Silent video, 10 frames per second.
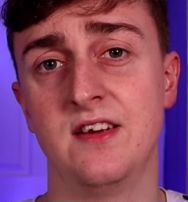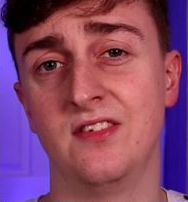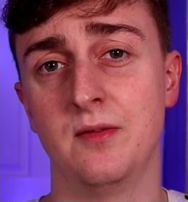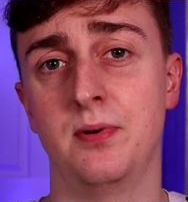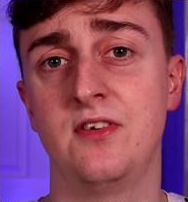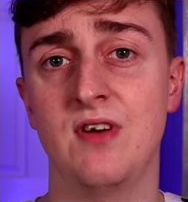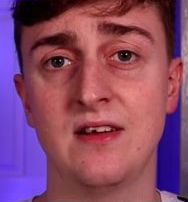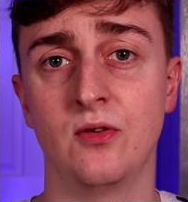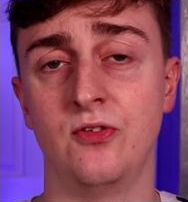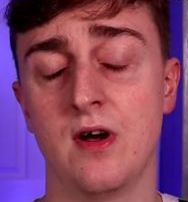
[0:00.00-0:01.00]
And you can simply
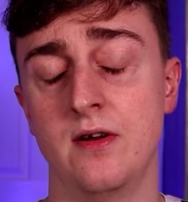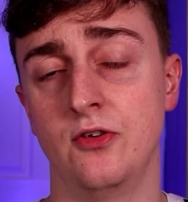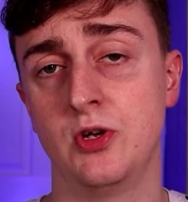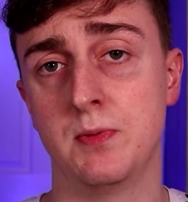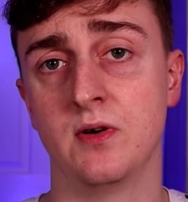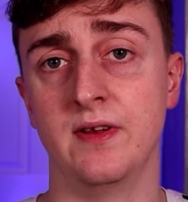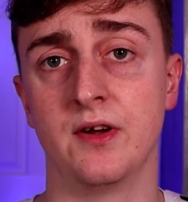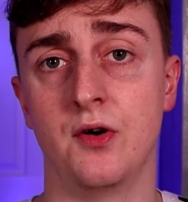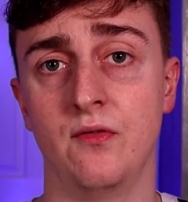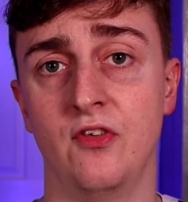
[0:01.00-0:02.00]
drag those down or double click the
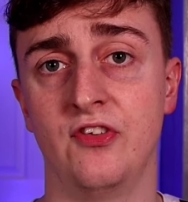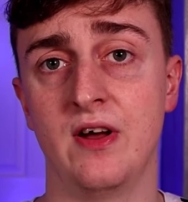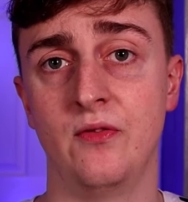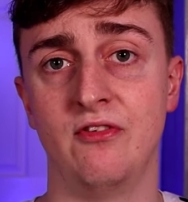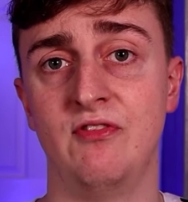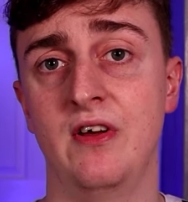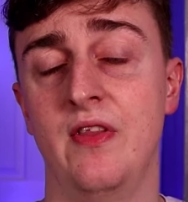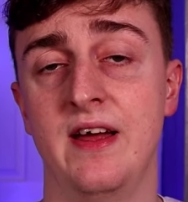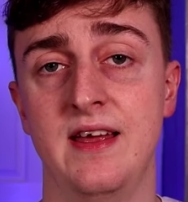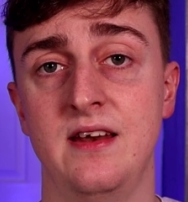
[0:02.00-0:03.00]
corner of the cell to fill
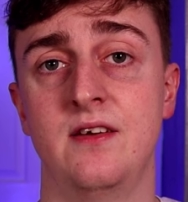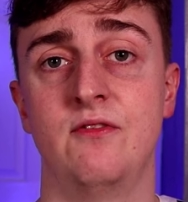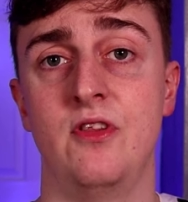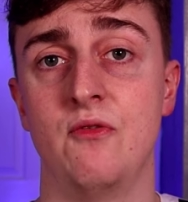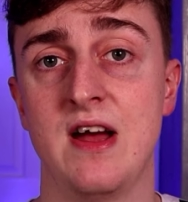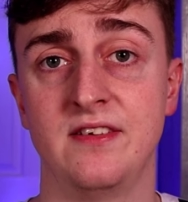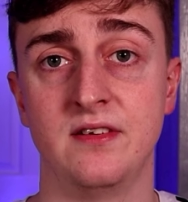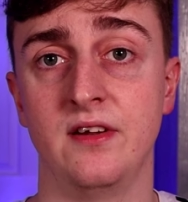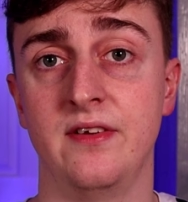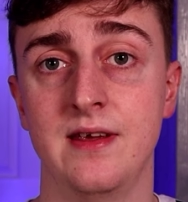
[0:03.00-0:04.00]
that in for the rest
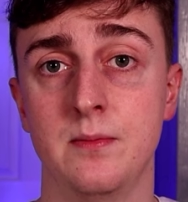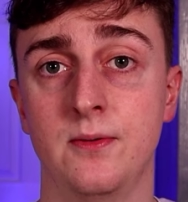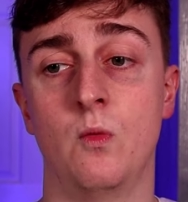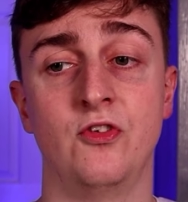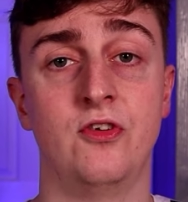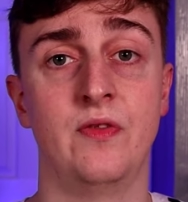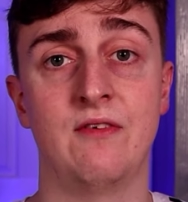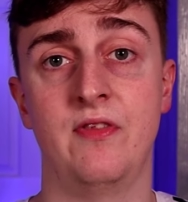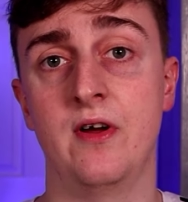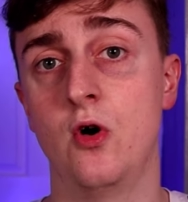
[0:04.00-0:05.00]
of the table. And once you've done
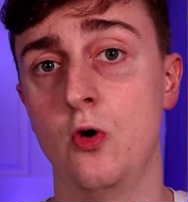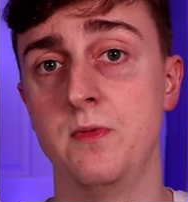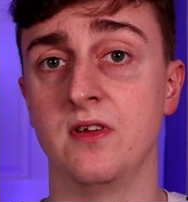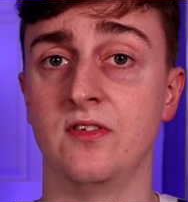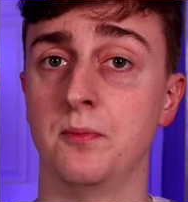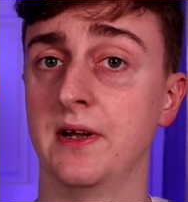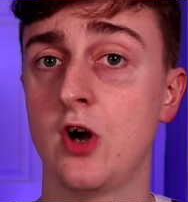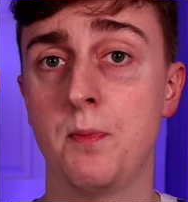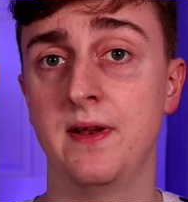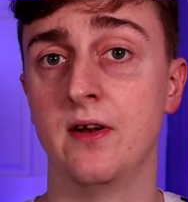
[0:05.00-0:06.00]
that for the home, you can simply
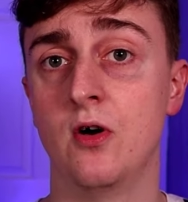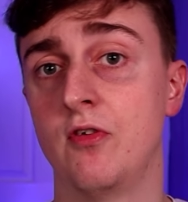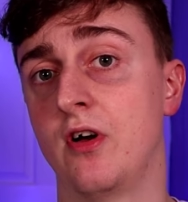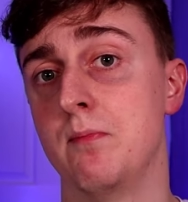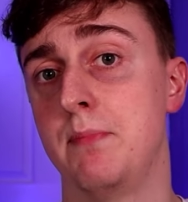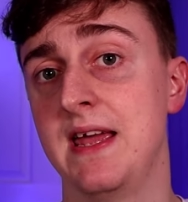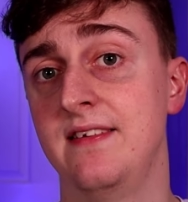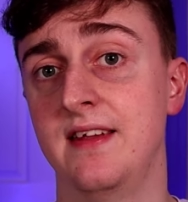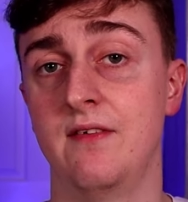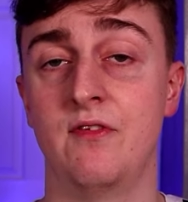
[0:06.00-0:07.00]
copy it over and
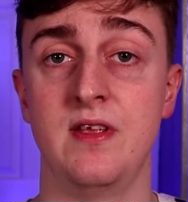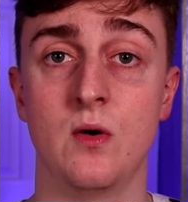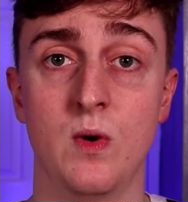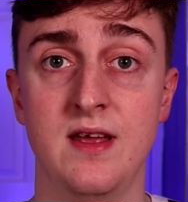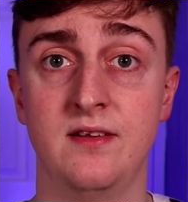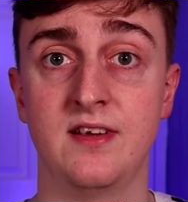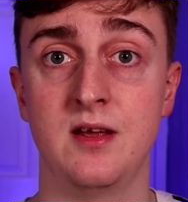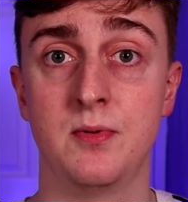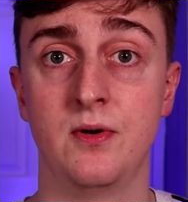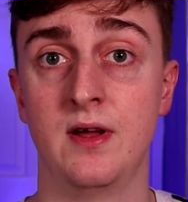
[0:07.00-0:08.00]
paste it for the away
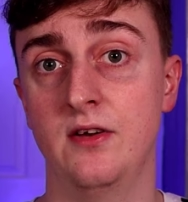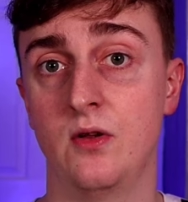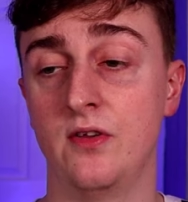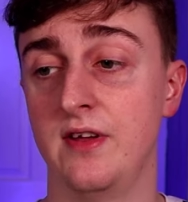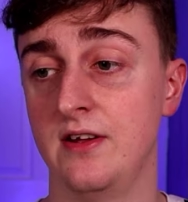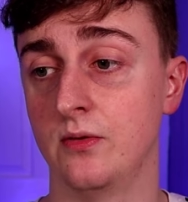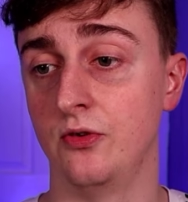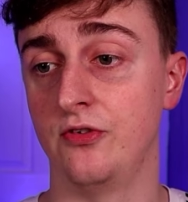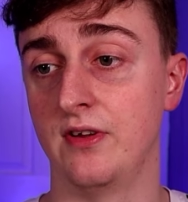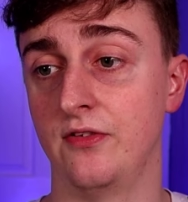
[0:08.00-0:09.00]
table and all the data
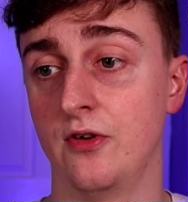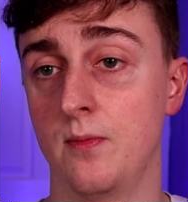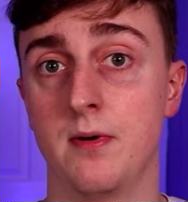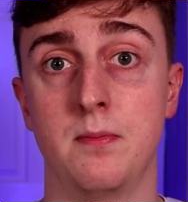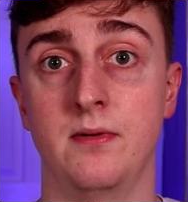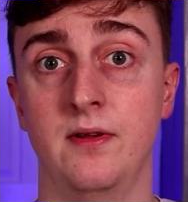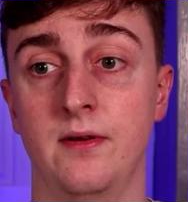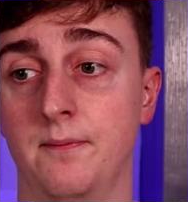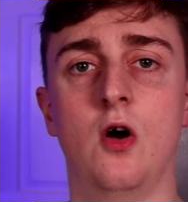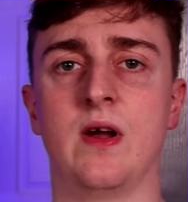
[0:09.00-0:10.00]
will transfer properly
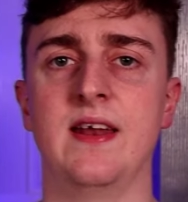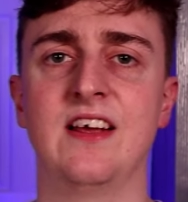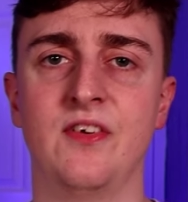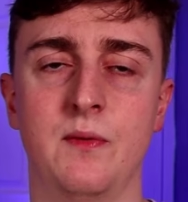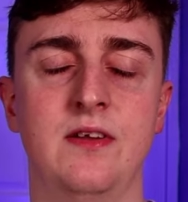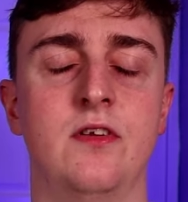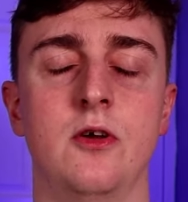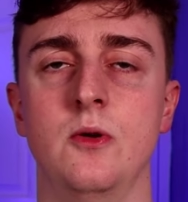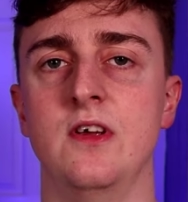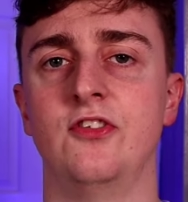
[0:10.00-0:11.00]
there. Okay, next thing we need to
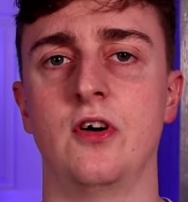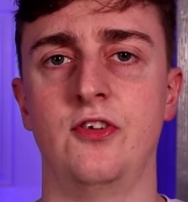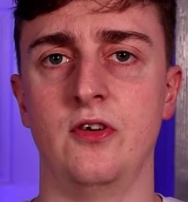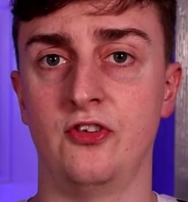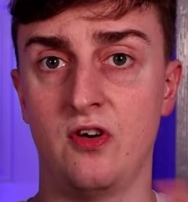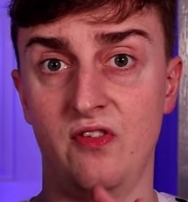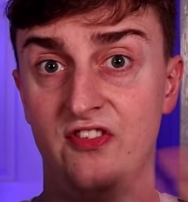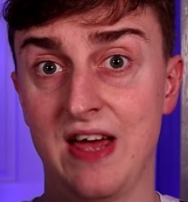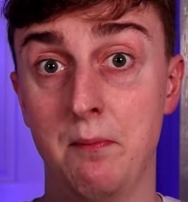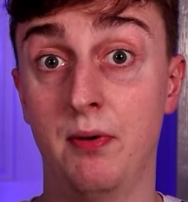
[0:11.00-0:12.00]
do is sort out sort of the
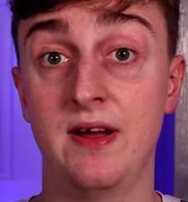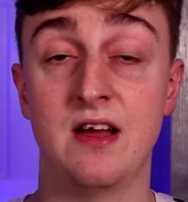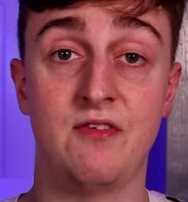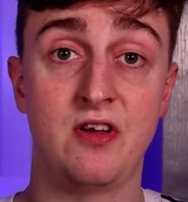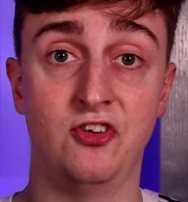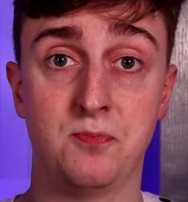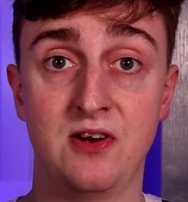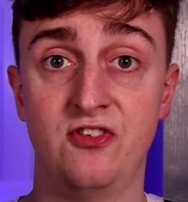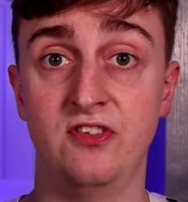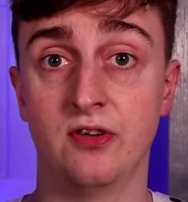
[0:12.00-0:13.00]
template of how the
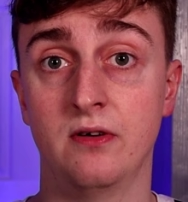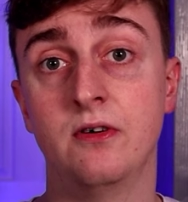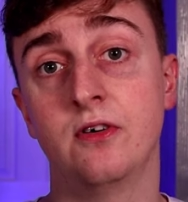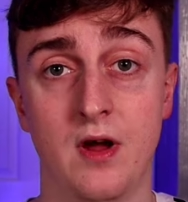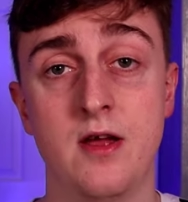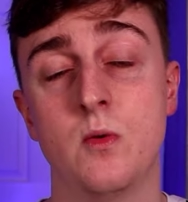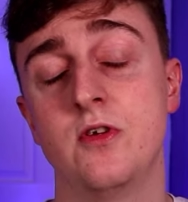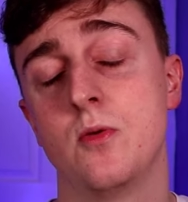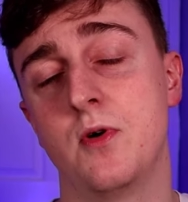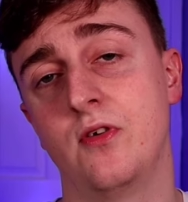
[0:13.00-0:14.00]
spreadsheet's going to look. How you
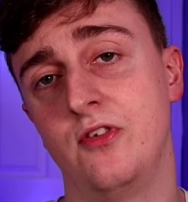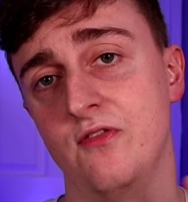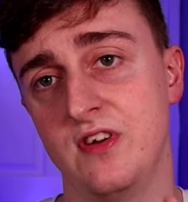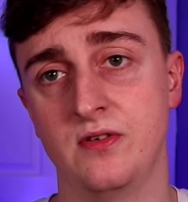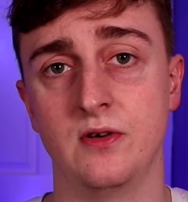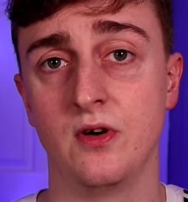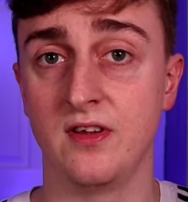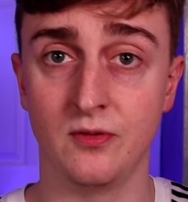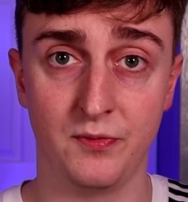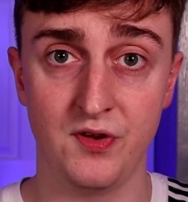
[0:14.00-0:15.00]
want your model to visually
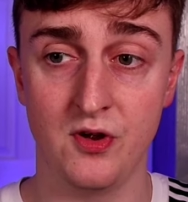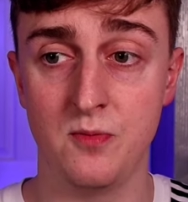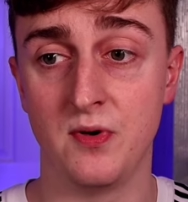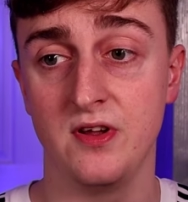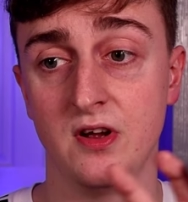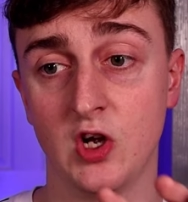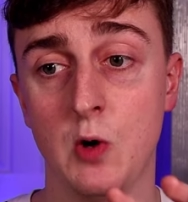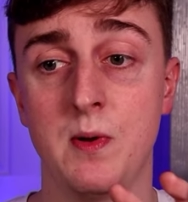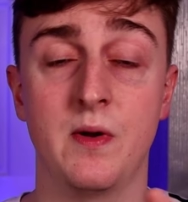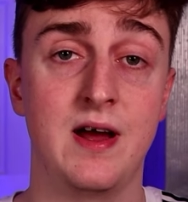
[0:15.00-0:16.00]
look is up to you, but you can
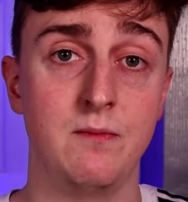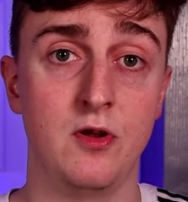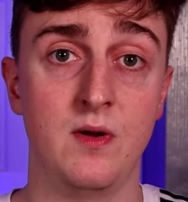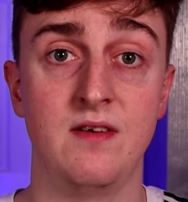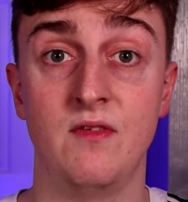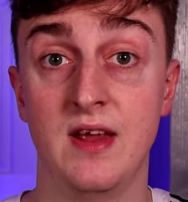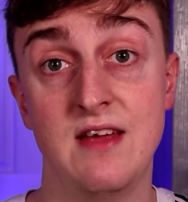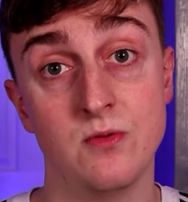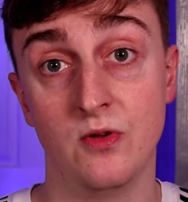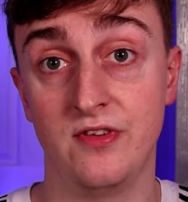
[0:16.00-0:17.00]
copy what I'm doing.
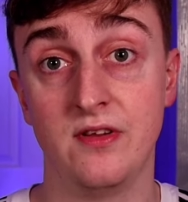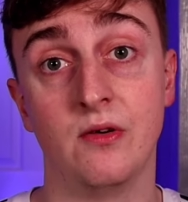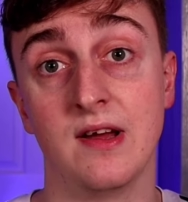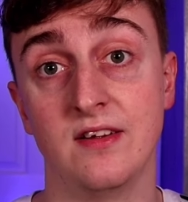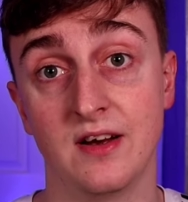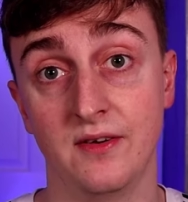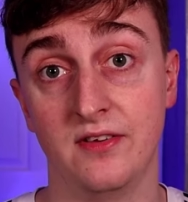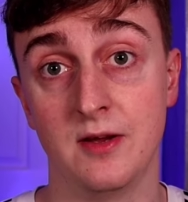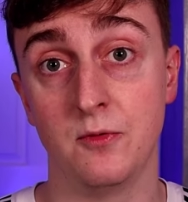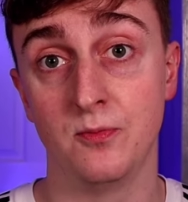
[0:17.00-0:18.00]
If you want want it to look exactly the same